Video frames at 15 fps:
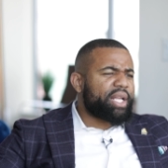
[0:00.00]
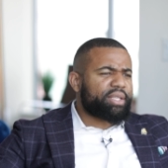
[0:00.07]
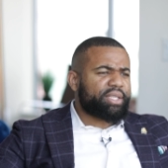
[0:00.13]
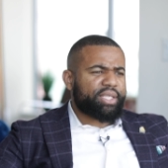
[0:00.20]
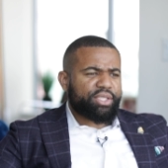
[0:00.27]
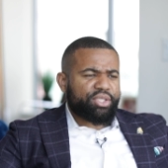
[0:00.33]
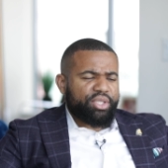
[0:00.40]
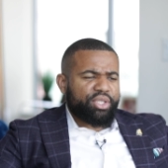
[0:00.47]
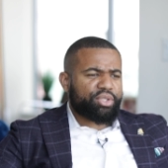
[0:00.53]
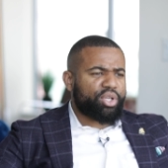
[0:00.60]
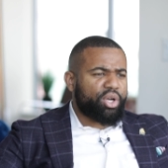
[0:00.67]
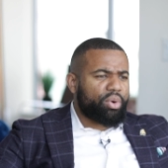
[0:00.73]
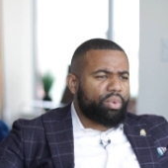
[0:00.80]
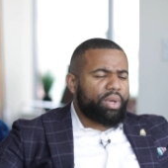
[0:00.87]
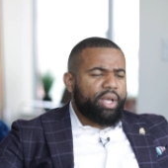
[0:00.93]
I did." You
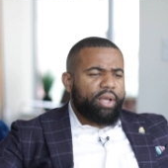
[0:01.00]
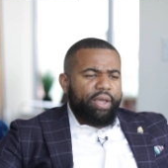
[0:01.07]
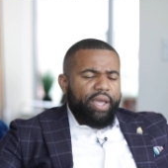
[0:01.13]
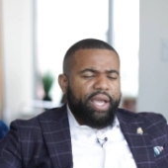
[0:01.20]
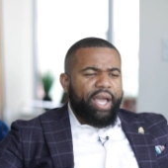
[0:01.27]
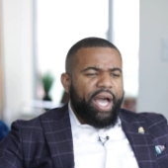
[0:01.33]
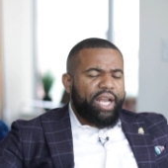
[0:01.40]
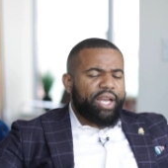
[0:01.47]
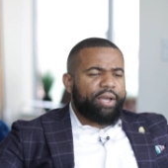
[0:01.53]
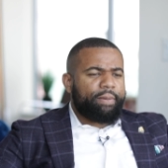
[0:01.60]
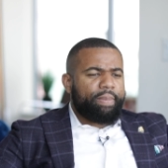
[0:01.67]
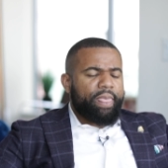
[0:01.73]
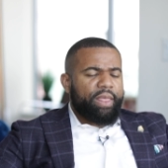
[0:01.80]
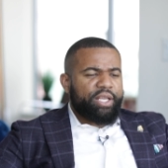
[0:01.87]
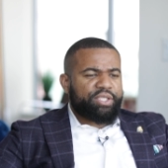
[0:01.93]
know, it kind
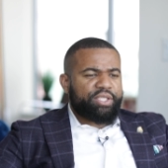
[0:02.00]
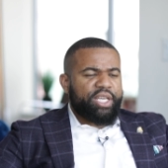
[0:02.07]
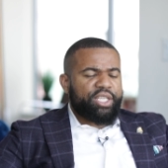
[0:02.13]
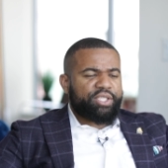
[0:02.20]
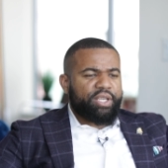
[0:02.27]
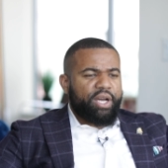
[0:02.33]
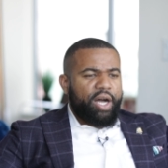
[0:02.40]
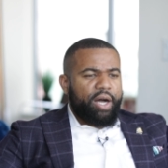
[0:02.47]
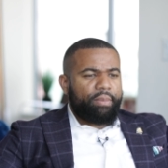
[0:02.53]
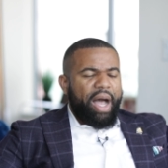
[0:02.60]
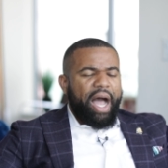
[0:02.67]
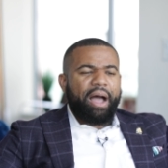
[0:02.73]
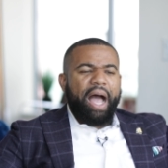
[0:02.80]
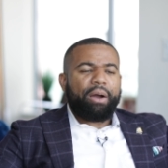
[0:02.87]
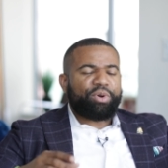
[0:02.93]
of
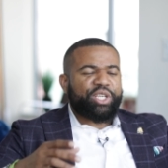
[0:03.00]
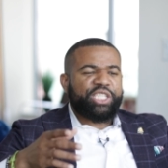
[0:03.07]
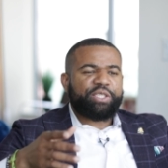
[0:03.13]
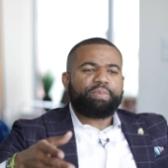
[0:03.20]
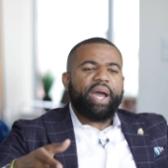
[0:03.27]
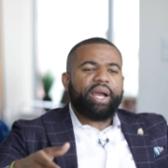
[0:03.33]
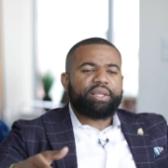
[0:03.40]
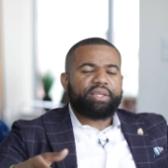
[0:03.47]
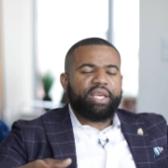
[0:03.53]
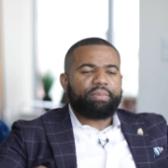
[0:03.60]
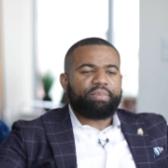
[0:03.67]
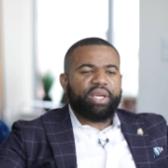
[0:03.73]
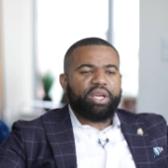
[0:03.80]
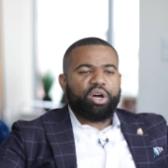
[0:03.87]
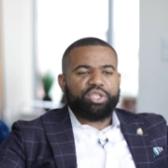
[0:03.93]
I respect
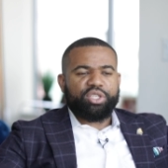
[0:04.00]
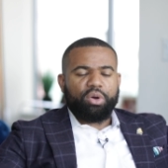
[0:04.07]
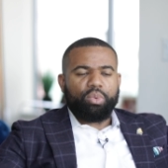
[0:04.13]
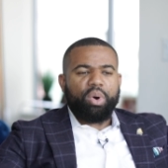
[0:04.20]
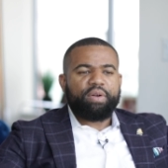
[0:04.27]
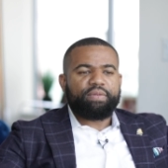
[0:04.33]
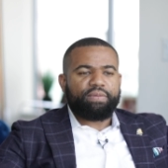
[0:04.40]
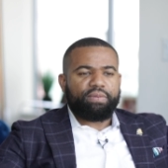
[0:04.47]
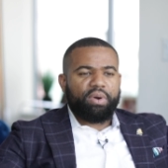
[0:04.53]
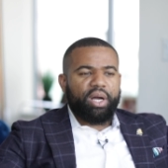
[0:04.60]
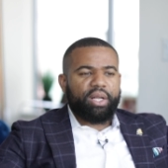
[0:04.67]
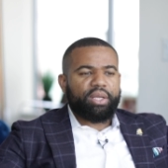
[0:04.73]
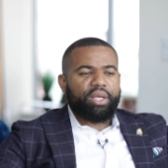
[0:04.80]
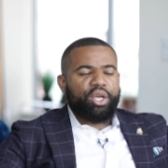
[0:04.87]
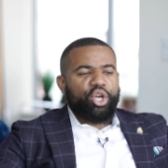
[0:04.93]
it because on one
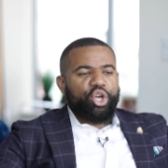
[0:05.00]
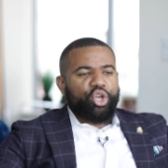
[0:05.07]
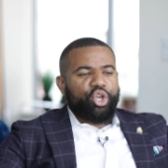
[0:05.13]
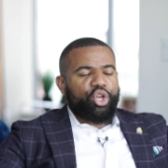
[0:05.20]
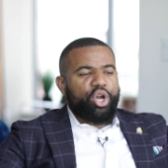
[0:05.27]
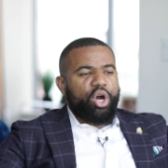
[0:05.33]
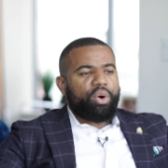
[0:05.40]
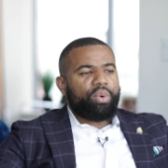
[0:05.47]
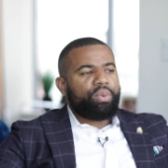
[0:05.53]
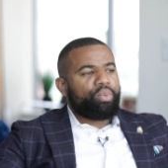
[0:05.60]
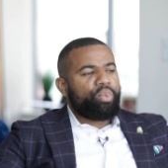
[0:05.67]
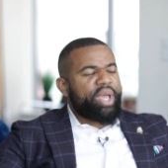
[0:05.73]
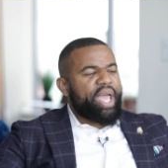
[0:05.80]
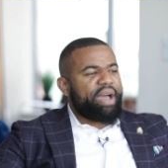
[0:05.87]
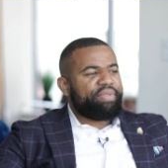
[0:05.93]
front, you know,
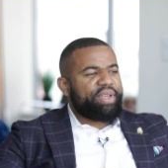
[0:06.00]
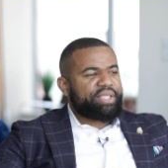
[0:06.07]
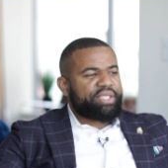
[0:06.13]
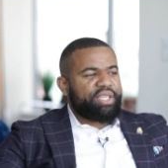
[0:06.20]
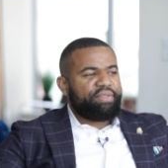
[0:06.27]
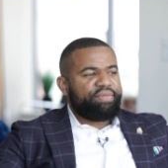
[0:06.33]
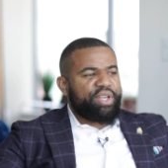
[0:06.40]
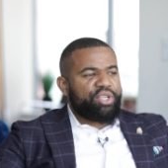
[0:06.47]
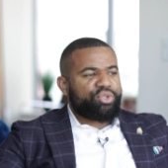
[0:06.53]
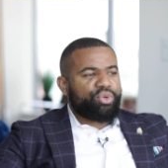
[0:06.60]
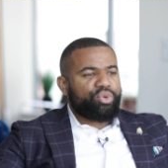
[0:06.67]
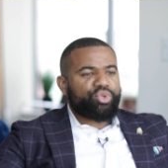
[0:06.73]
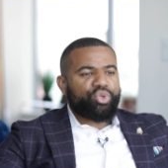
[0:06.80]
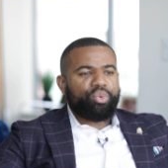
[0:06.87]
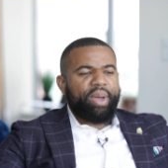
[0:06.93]
we have these
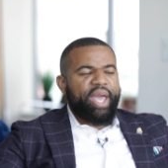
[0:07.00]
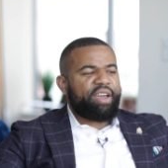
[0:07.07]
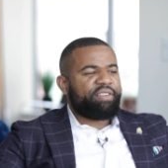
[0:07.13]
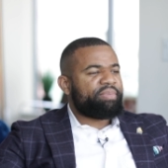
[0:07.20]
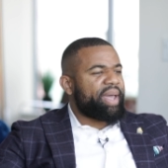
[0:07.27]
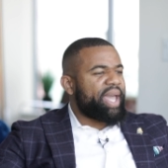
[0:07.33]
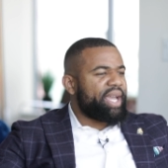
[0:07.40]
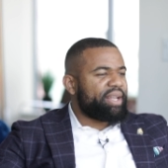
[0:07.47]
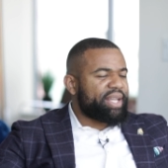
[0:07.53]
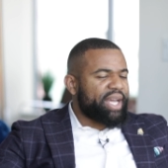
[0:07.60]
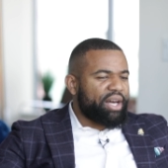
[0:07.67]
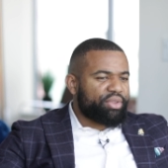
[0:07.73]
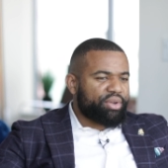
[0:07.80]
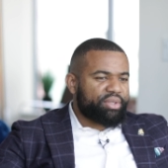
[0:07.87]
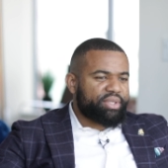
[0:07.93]
individuals who may have paid
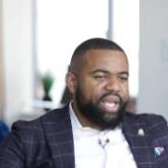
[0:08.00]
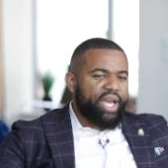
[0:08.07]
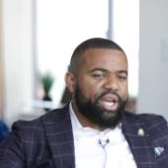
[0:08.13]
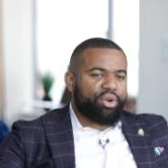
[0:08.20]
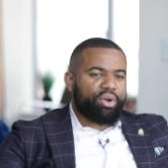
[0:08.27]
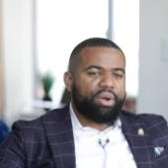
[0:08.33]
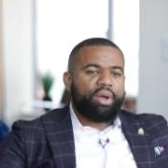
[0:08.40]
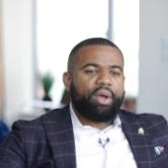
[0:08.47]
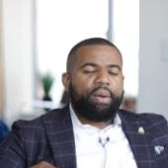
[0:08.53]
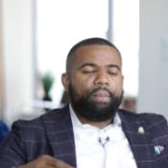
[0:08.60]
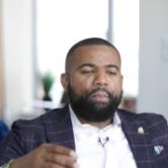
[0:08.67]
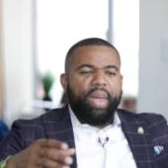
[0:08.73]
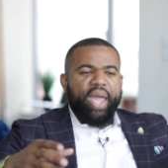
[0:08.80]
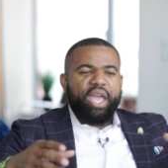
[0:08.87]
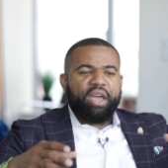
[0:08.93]
down their debt or
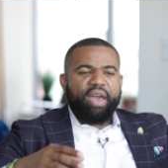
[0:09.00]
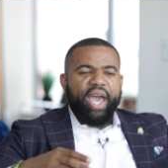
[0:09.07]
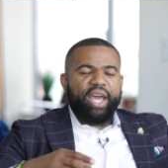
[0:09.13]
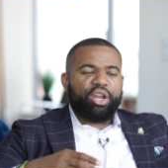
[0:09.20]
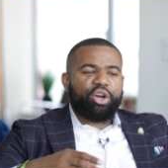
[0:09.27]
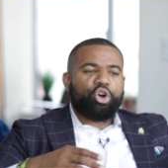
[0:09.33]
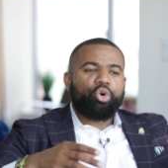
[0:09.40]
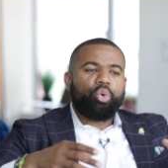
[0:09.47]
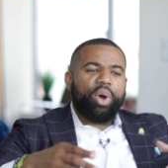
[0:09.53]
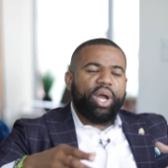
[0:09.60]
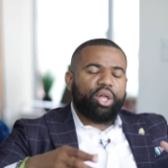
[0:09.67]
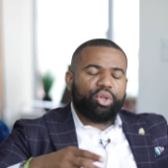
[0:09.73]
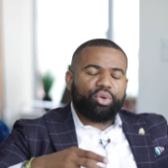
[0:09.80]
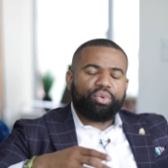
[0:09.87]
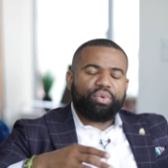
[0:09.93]
may have had a
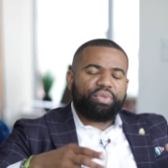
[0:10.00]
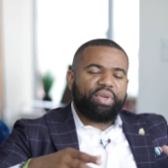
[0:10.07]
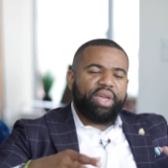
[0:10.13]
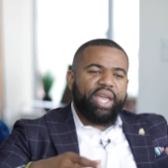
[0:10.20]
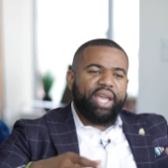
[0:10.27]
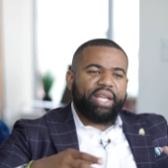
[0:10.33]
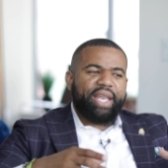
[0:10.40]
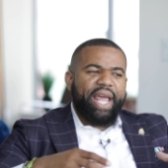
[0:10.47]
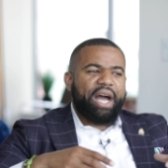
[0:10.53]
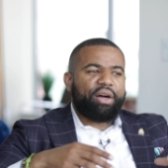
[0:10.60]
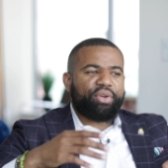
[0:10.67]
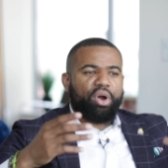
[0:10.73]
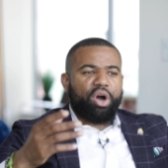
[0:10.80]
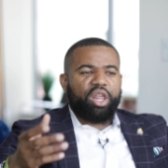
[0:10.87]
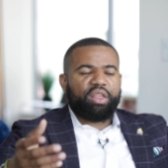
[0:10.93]
quick little thing, and now
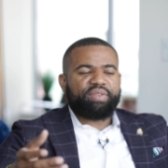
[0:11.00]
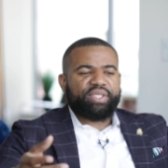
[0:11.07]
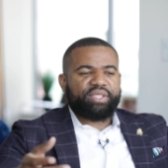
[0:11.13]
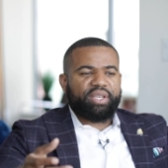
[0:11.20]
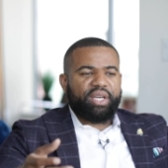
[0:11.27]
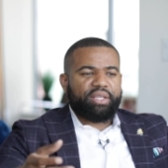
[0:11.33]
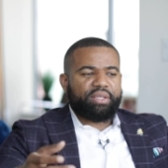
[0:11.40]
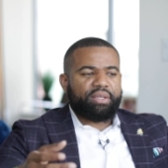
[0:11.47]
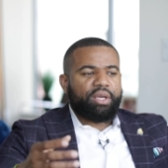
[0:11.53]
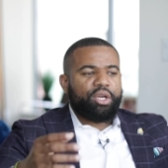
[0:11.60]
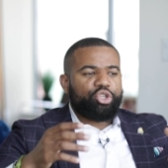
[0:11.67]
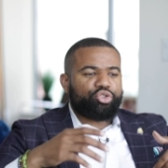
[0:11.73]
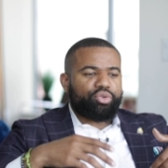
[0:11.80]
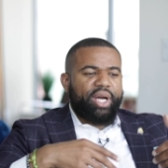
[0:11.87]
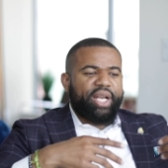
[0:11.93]
they're all of a sudden
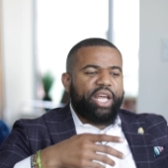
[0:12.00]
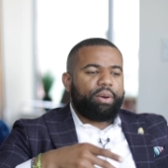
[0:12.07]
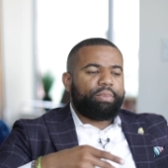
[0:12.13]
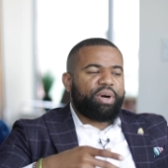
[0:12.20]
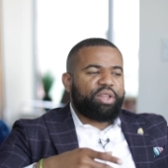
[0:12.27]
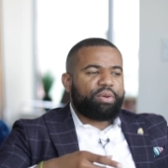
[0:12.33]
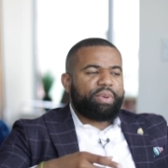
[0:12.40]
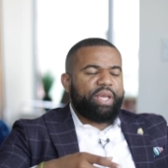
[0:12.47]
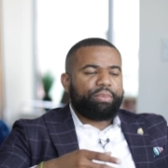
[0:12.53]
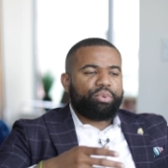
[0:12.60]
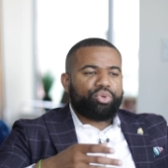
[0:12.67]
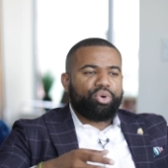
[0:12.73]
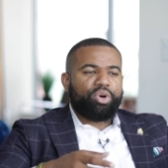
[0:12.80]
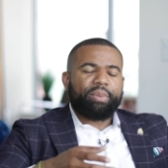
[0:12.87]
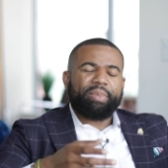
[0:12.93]
trying to help other people
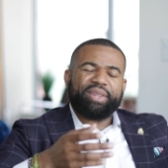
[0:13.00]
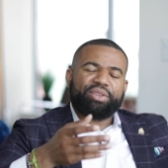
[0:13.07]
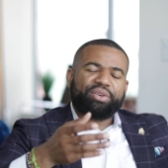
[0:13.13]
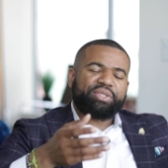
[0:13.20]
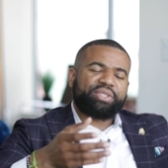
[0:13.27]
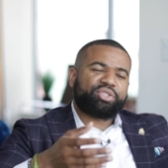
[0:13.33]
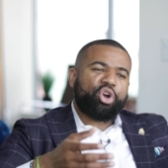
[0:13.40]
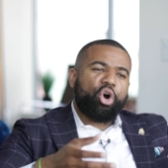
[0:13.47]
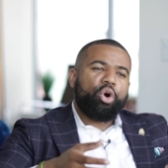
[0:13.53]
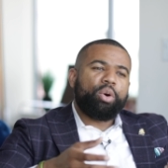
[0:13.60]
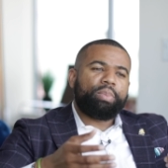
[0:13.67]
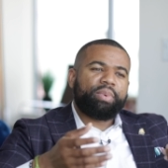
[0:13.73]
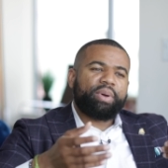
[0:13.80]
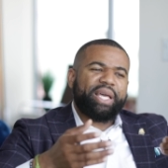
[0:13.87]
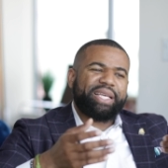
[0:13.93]
doing it, but their
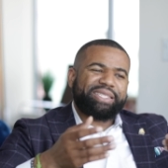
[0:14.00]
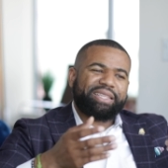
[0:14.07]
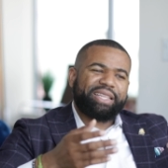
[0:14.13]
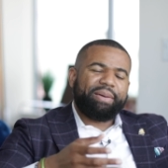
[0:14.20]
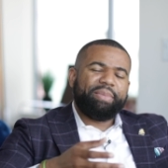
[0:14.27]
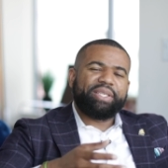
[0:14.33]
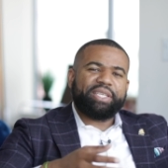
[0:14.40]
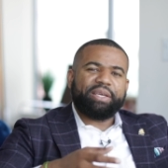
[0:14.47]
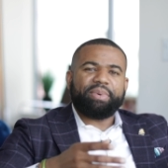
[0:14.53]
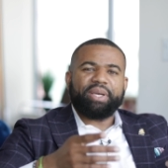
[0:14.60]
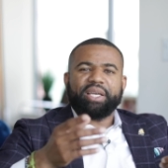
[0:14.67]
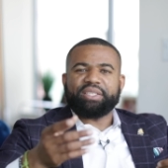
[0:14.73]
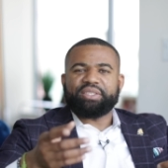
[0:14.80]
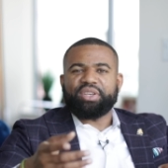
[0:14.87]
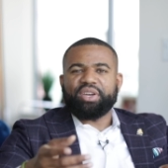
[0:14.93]
scope is limited
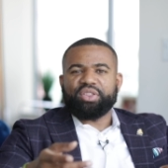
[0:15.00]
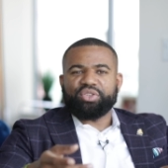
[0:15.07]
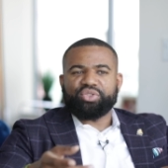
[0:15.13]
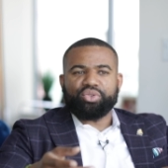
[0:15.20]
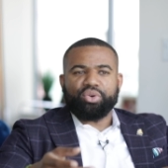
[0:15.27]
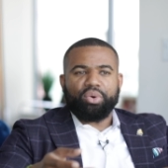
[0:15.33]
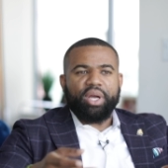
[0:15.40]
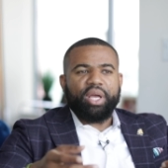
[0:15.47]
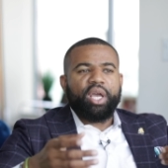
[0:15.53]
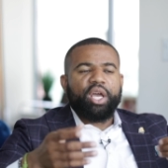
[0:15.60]
because they're the story.